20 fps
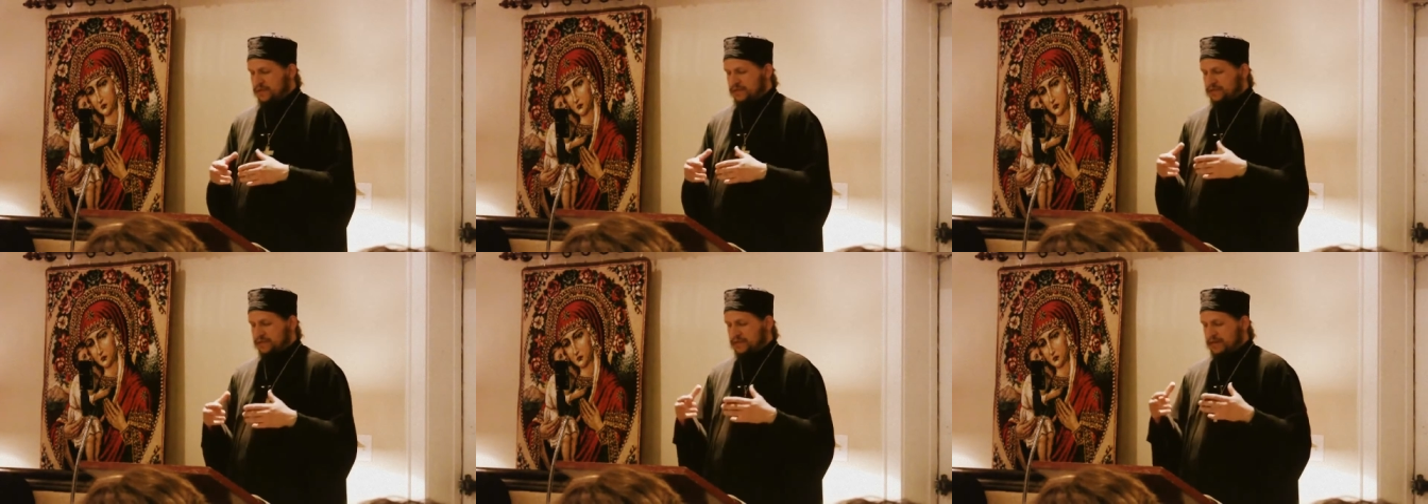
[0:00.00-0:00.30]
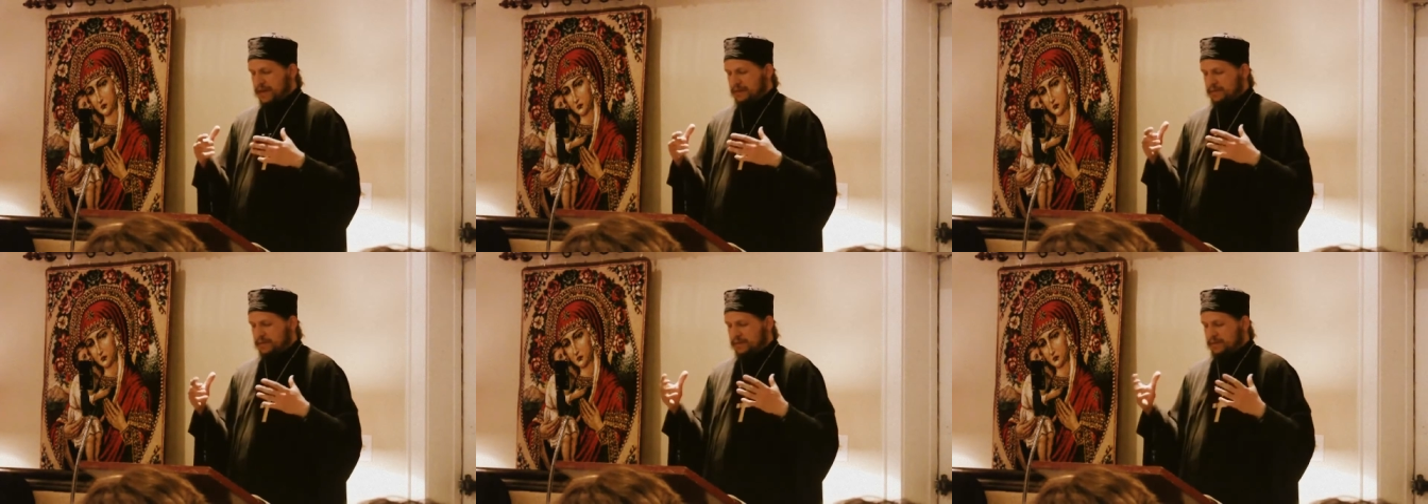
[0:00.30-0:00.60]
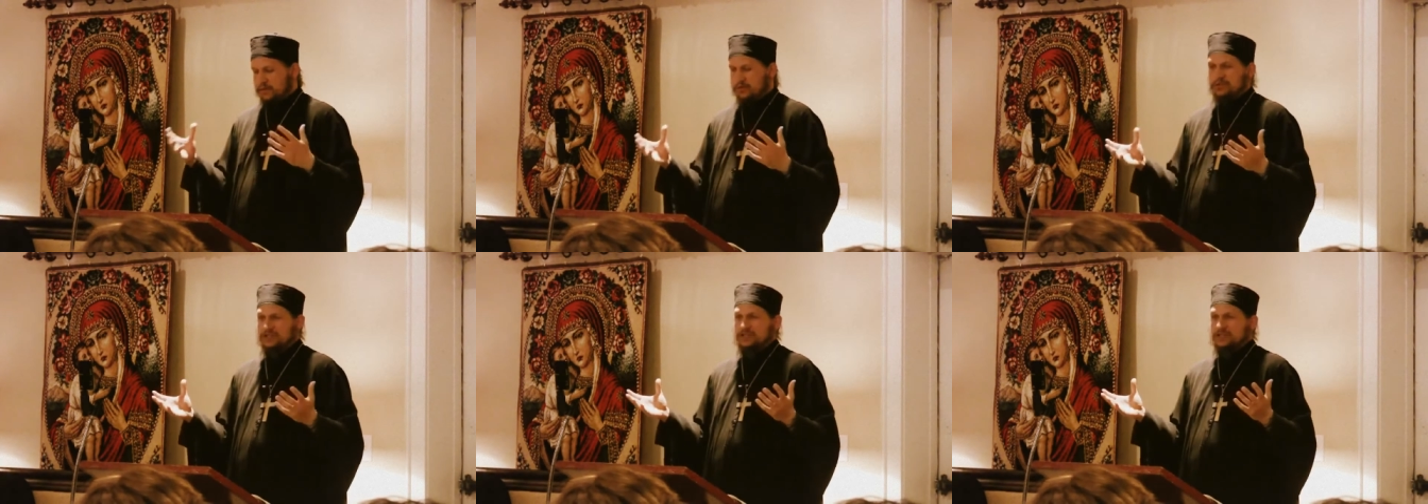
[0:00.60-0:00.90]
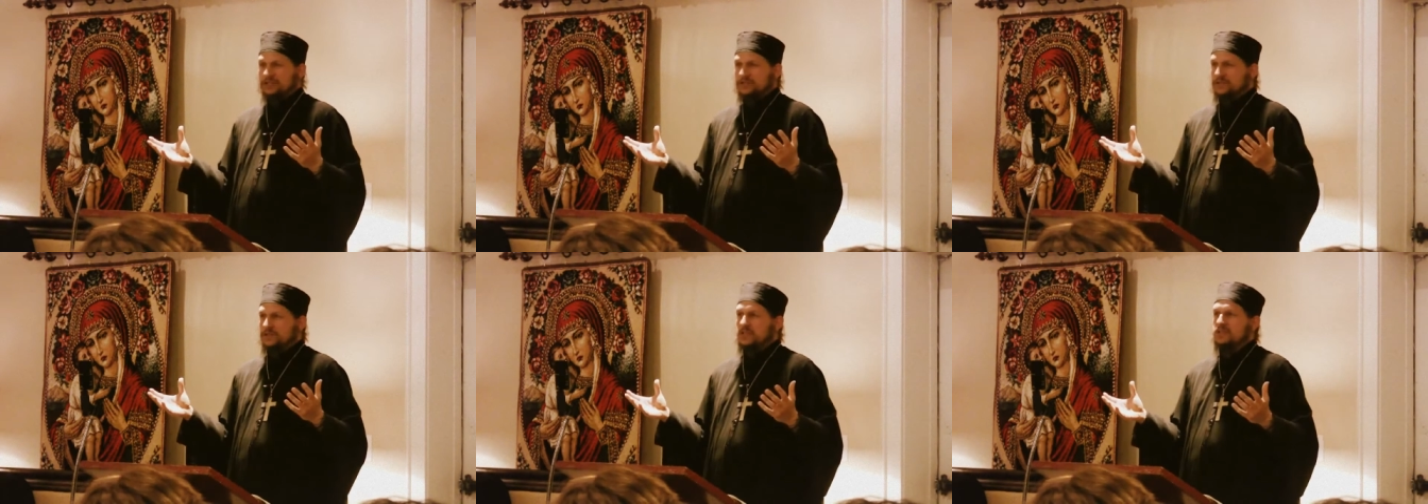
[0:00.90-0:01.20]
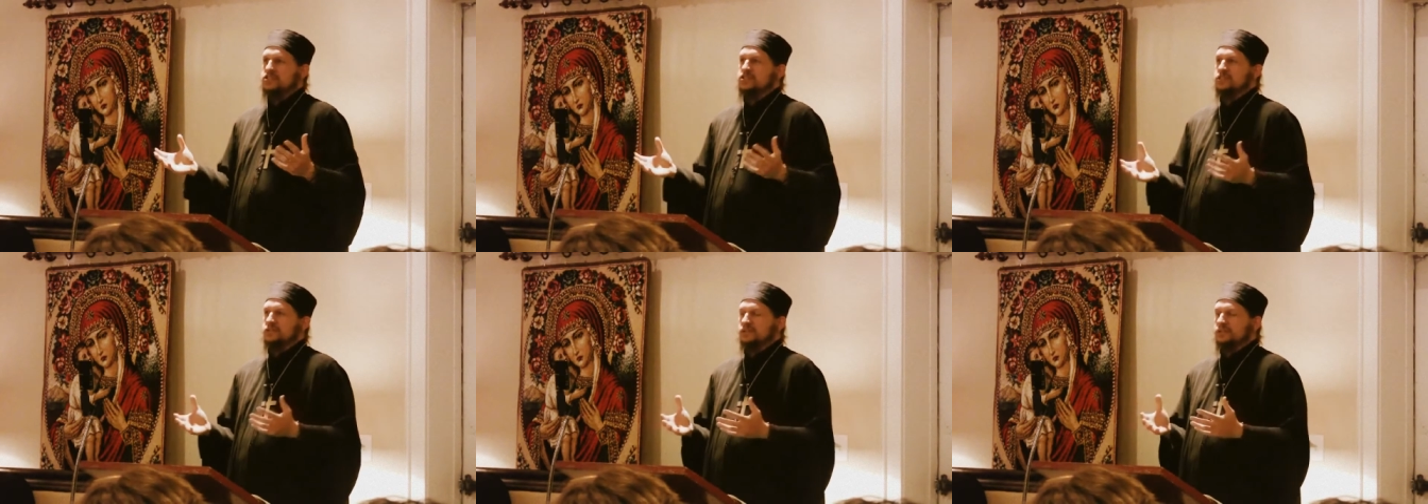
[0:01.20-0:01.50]
of the Cappadocian
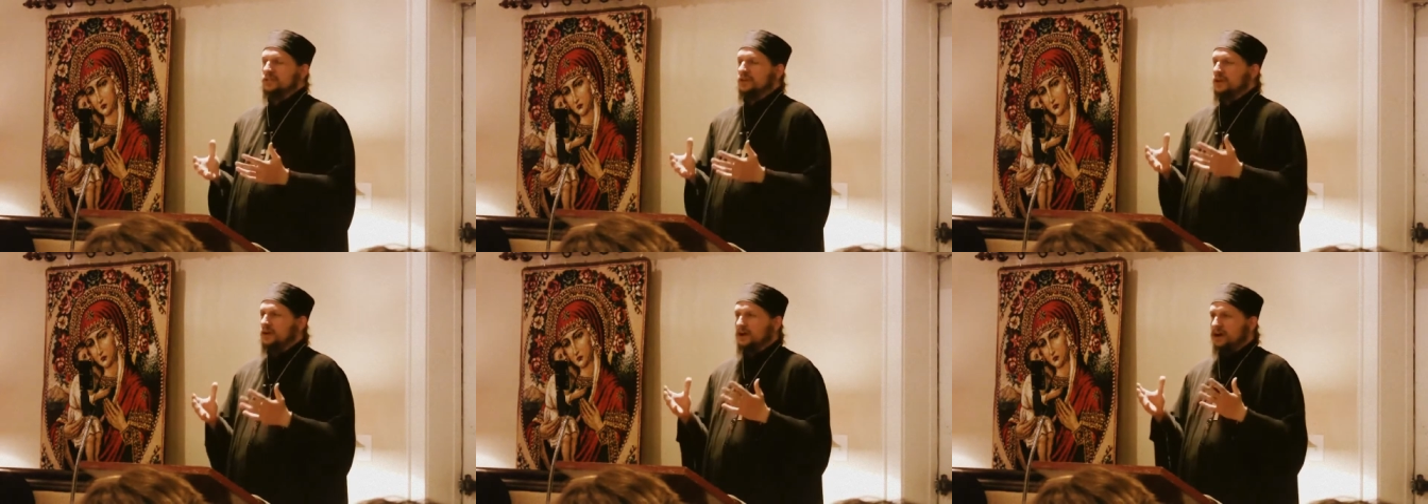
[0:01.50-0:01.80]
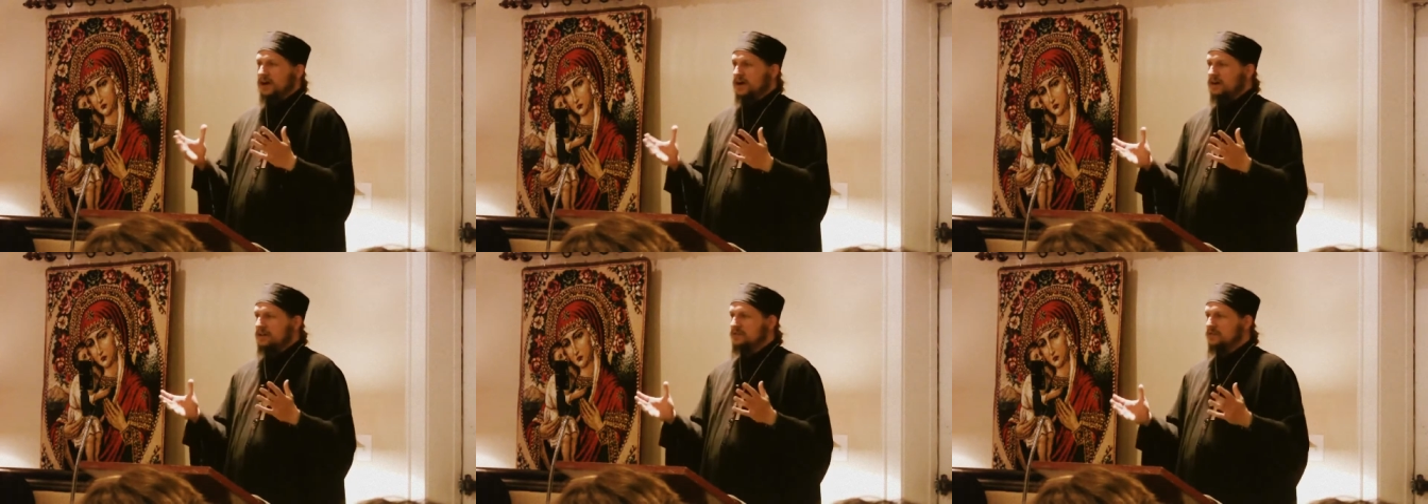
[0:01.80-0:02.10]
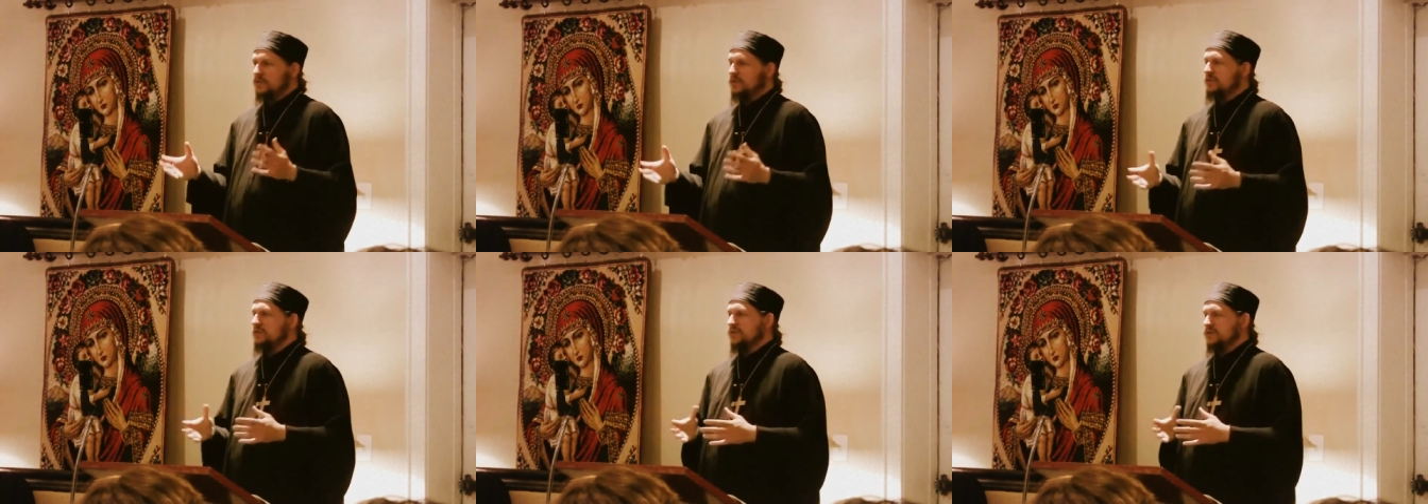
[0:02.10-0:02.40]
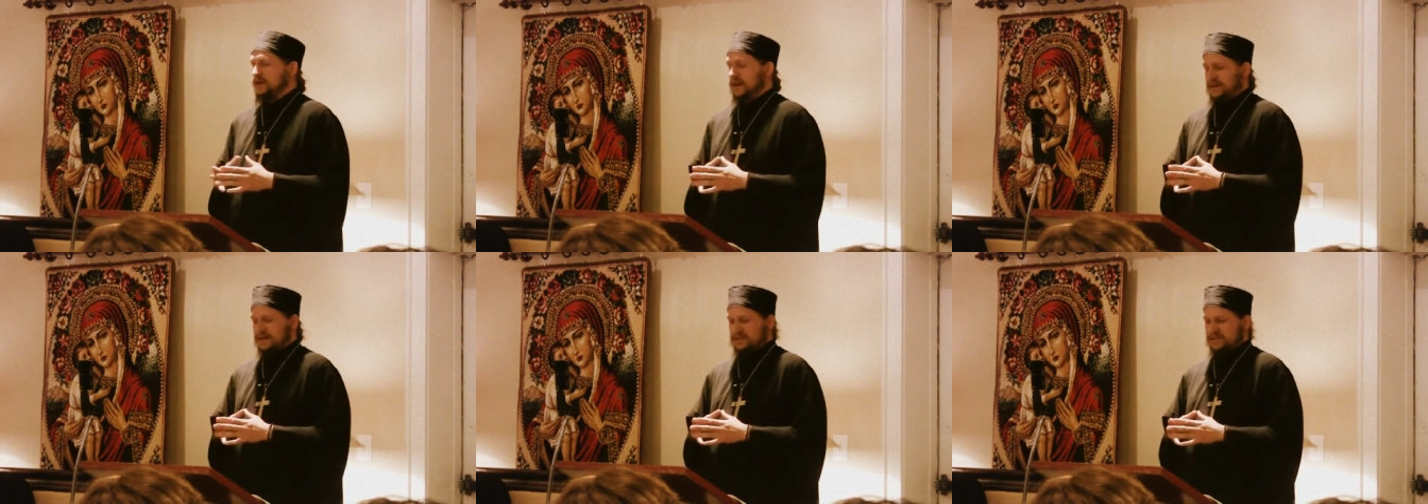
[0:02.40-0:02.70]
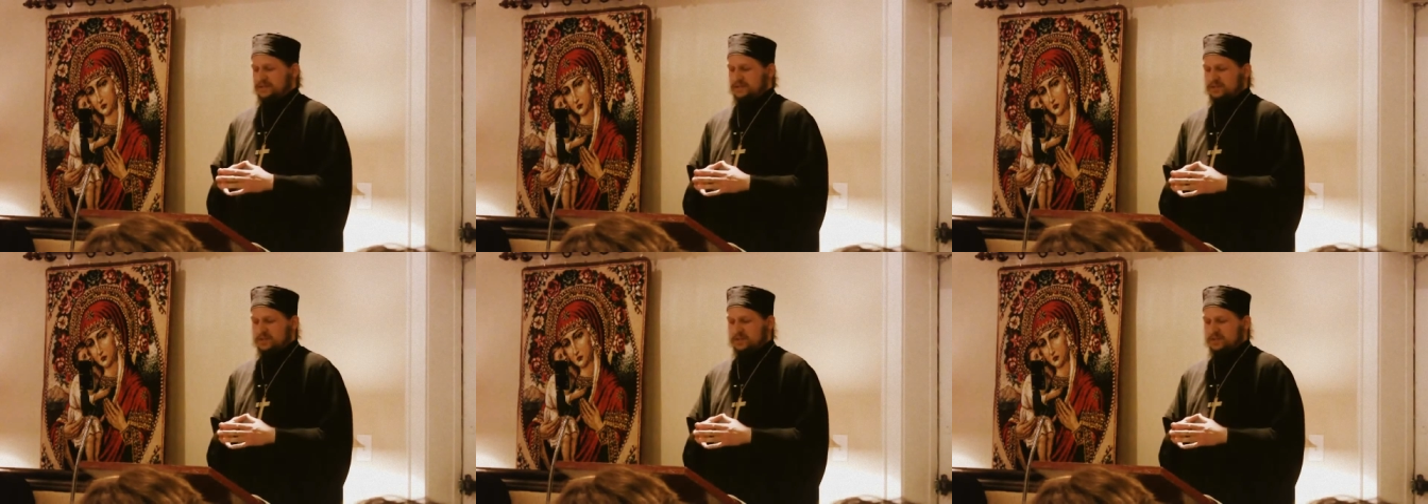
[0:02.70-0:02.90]
tradition, heart of orthodoxy.